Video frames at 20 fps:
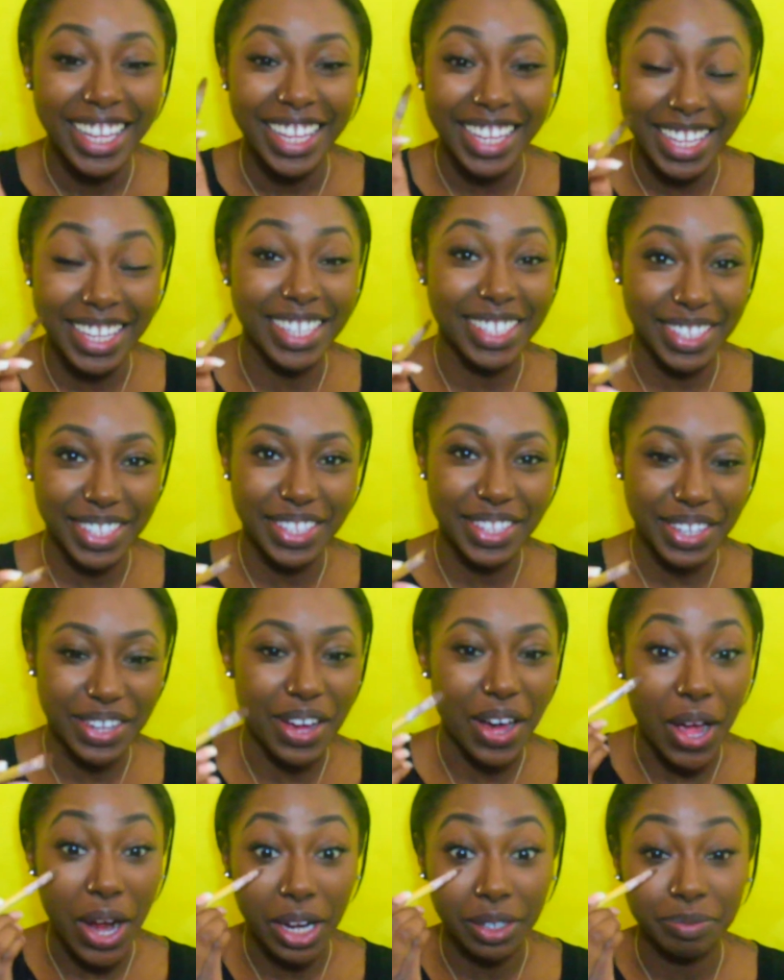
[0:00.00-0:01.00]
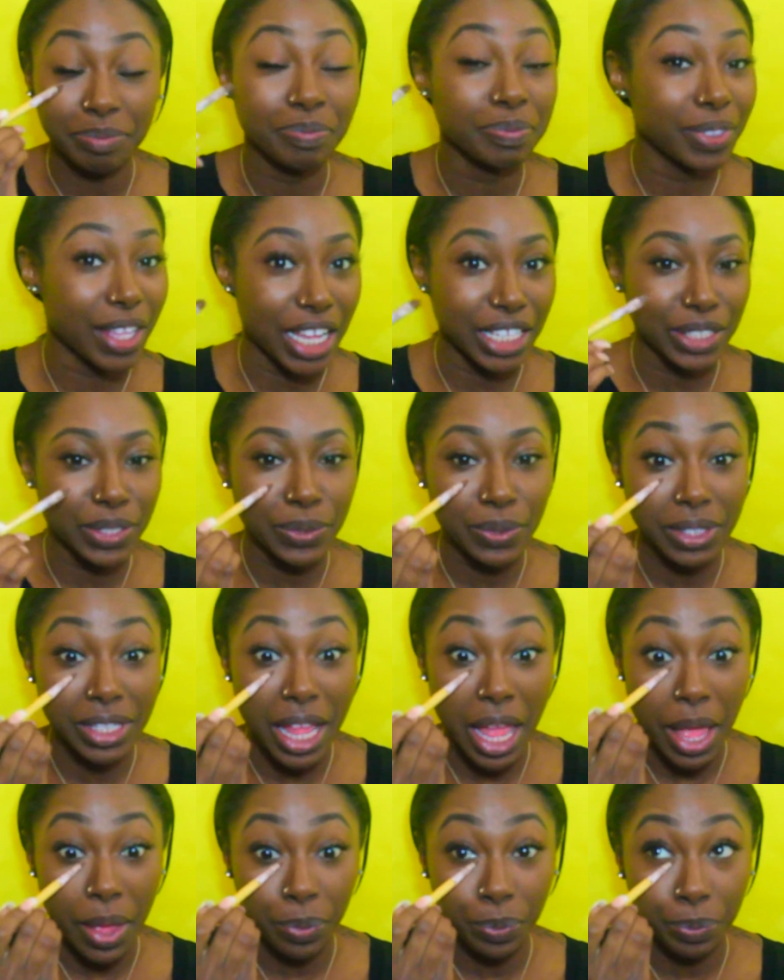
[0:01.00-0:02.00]
he gets in the car that
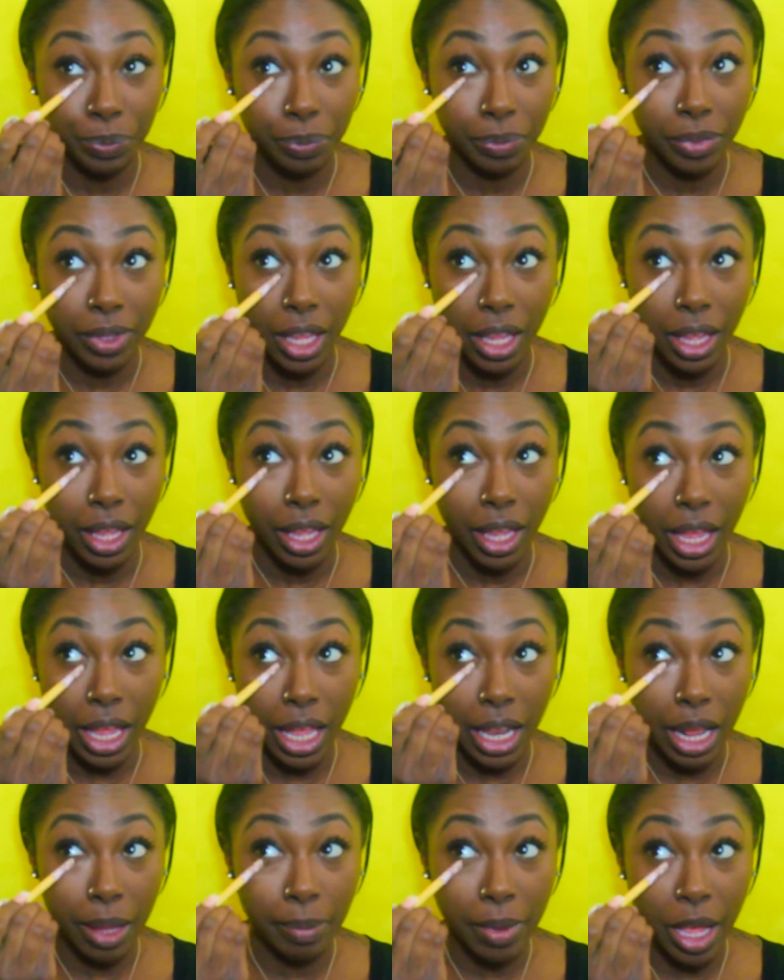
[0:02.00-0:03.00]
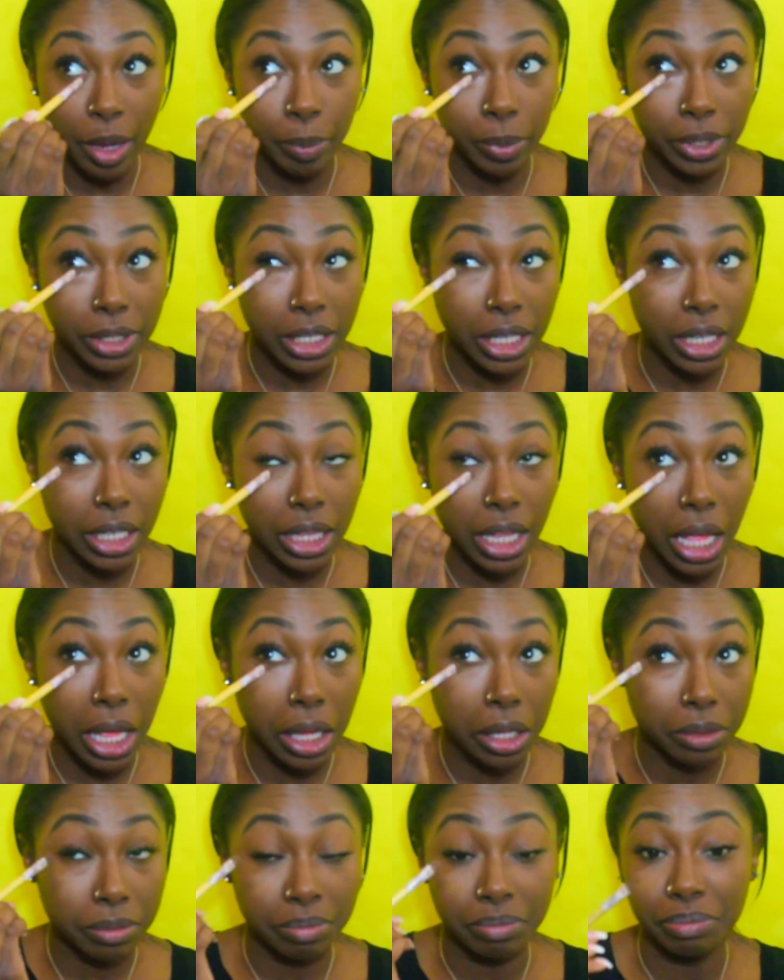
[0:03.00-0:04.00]
Tuesday, and I'm like pretending
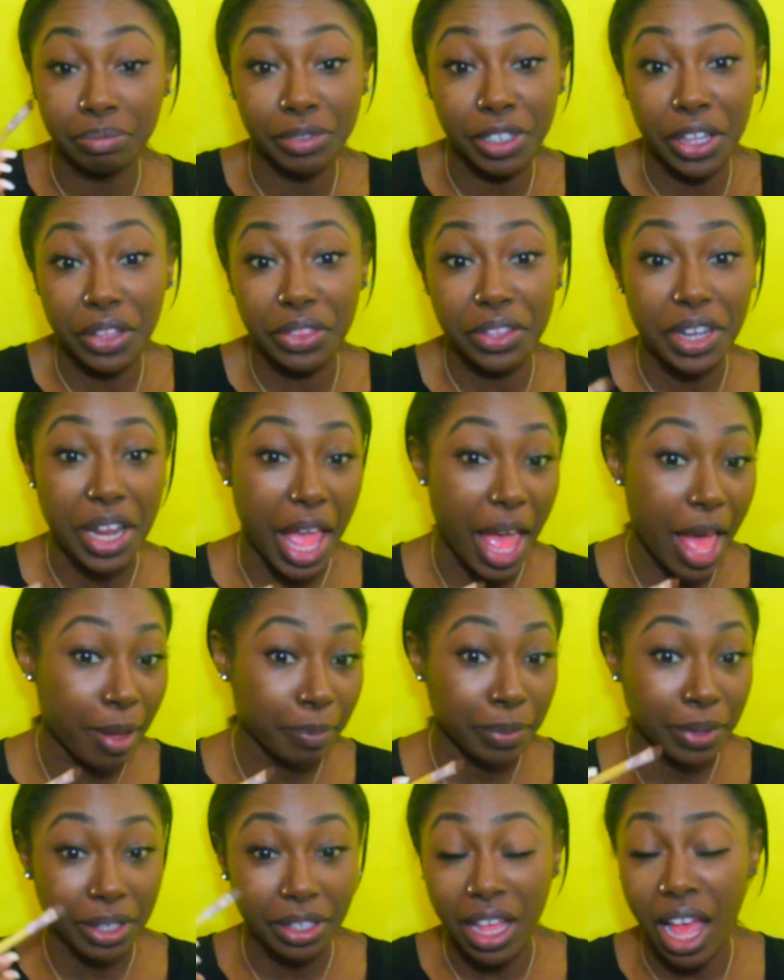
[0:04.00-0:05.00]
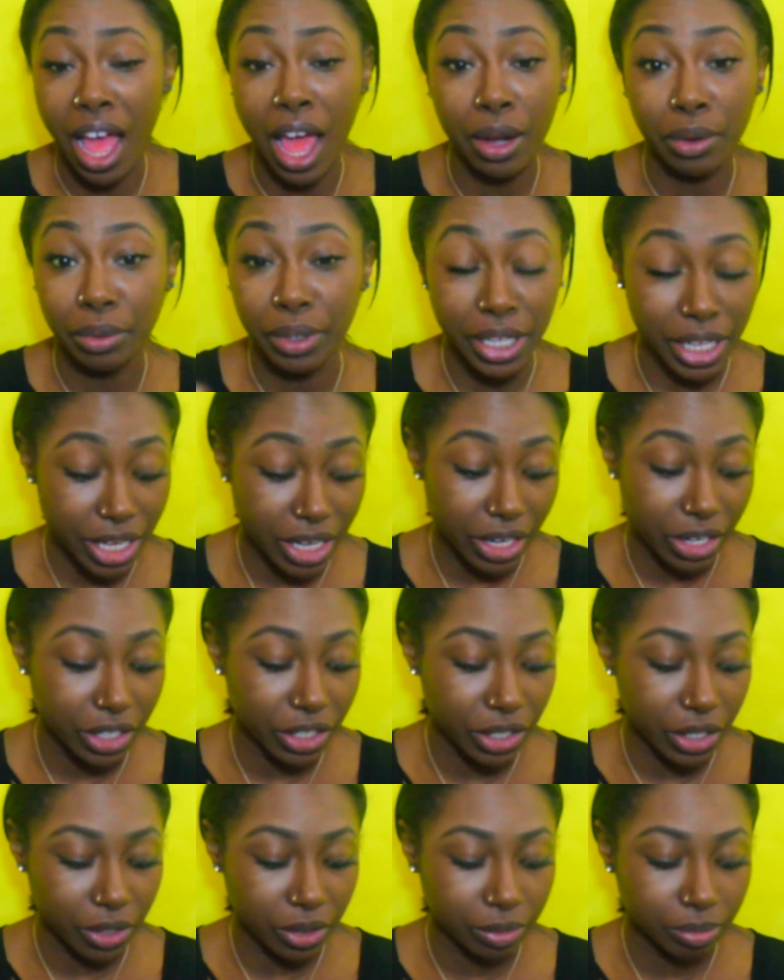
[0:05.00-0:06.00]
like nothing happened. I don't care,
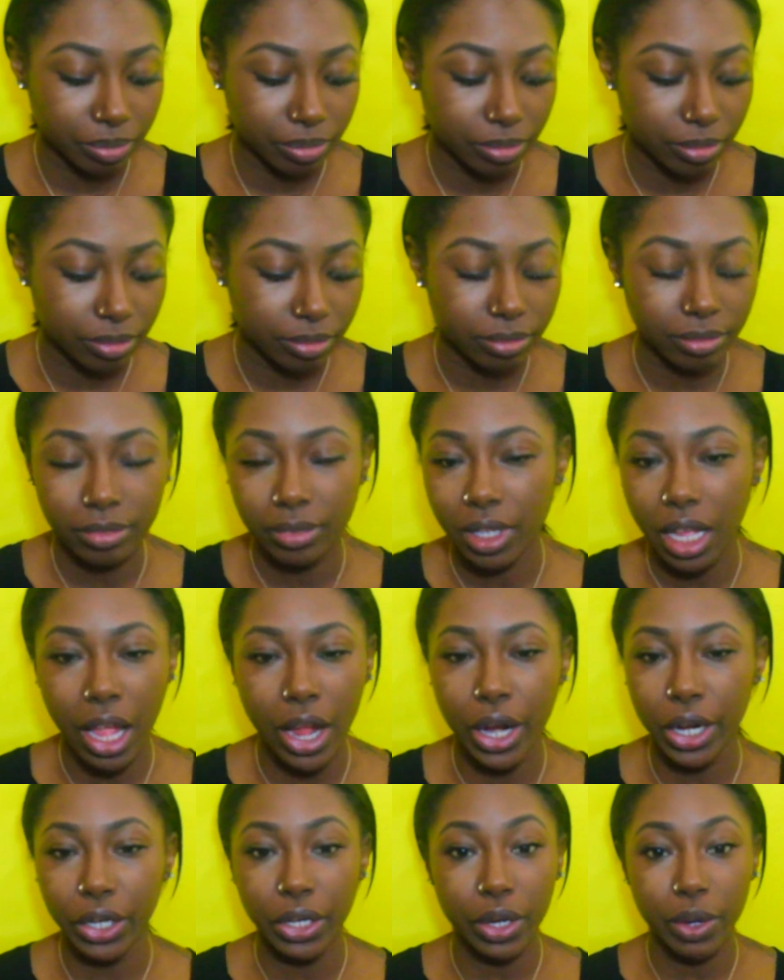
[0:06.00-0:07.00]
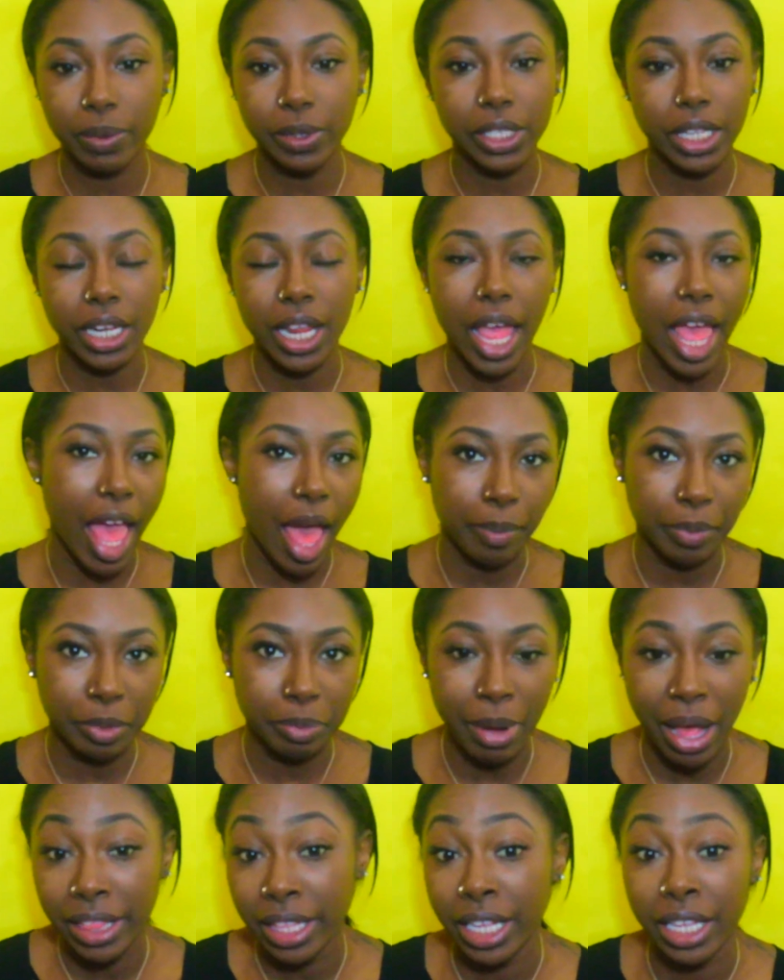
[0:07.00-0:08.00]
you know. I already know what's going to
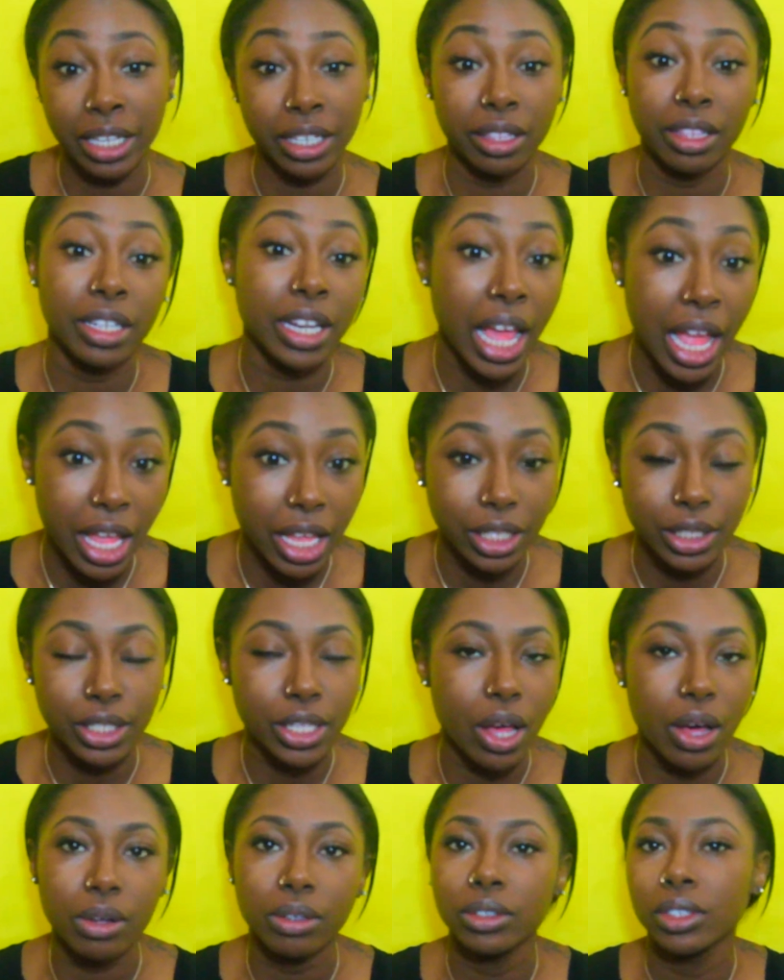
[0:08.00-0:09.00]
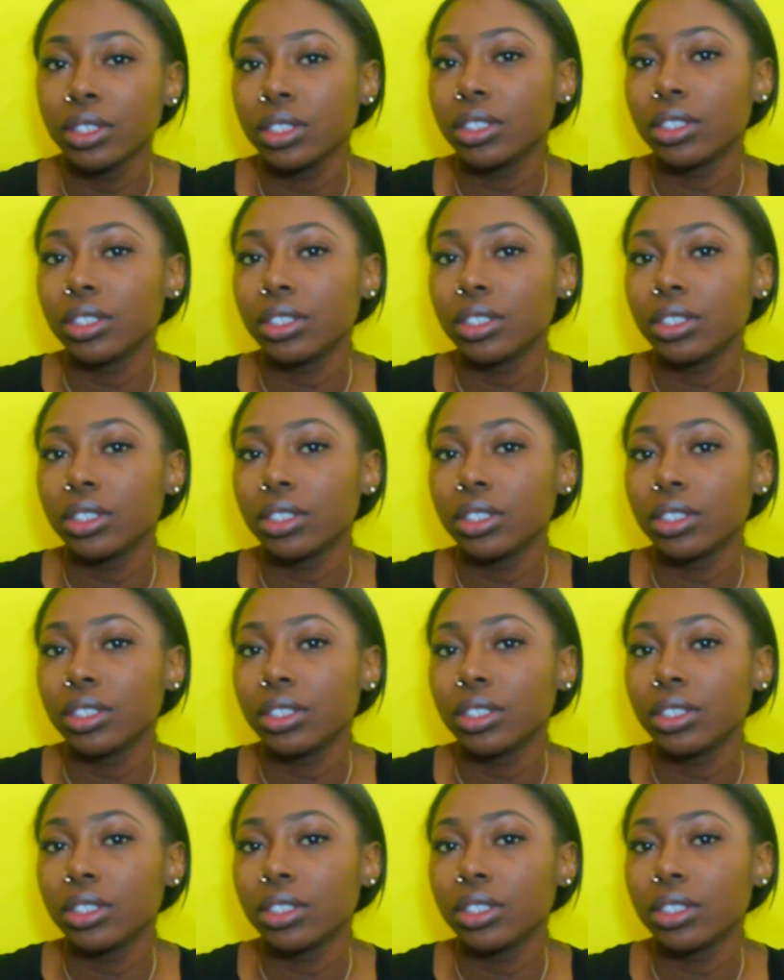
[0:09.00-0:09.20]
happen by the end of the night, so